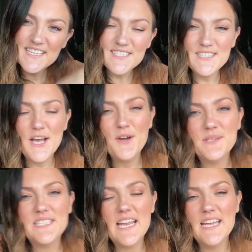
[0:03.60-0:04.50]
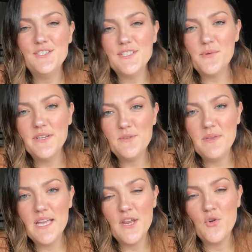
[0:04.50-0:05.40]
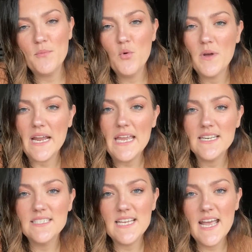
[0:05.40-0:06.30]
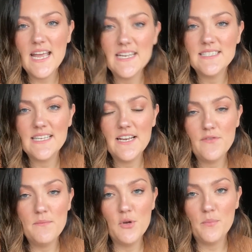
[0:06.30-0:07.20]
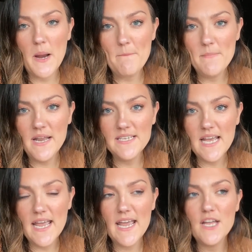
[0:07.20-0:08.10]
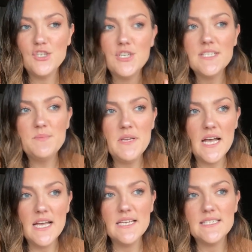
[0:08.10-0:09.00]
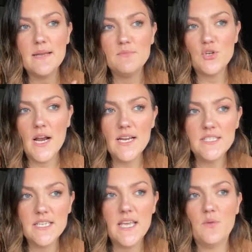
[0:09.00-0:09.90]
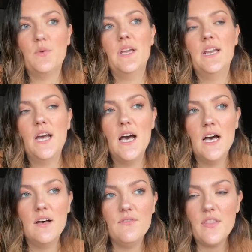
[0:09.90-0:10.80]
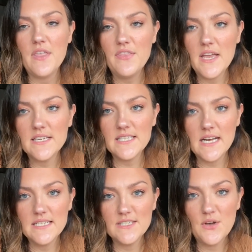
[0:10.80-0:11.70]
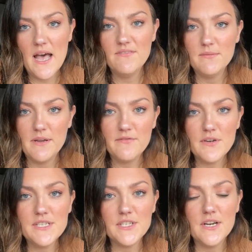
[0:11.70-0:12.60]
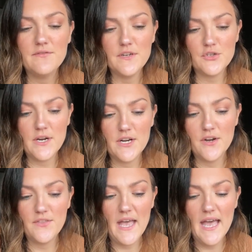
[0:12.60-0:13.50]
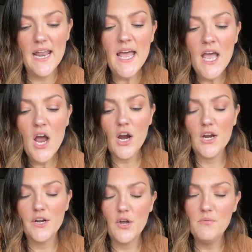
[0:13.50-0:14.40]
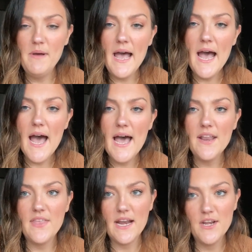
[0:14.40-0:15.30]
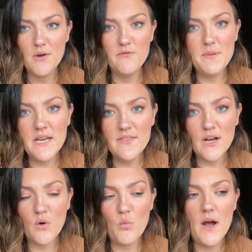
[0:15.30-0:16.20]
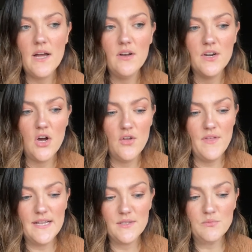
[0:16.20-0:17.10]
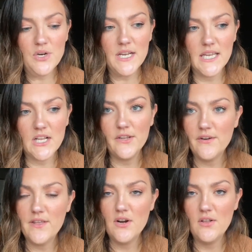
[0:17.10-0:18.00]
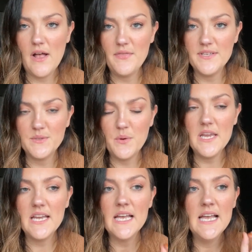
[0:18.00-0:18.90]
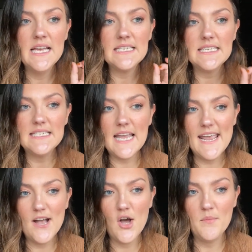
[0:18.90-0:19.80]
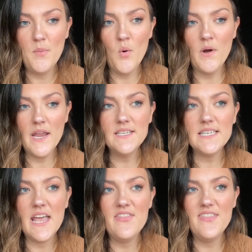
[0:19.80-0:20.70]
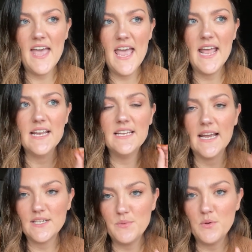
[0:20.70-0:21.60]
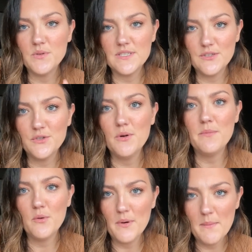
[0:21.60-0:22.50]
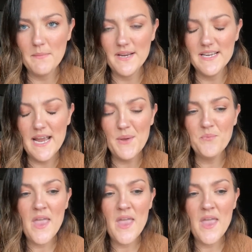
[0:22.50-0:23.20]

So today is just going to be a normal what I eat in a day instead of a meal prep Monday, just because I'm trying to get rid of the things that I still have in my freezer and refrigerator that are gonna go bad, that I know have been in there a while and all that. So I'm trying to like clear that all out this week, stay on point, and then next week we'll still do a meal prep Monday.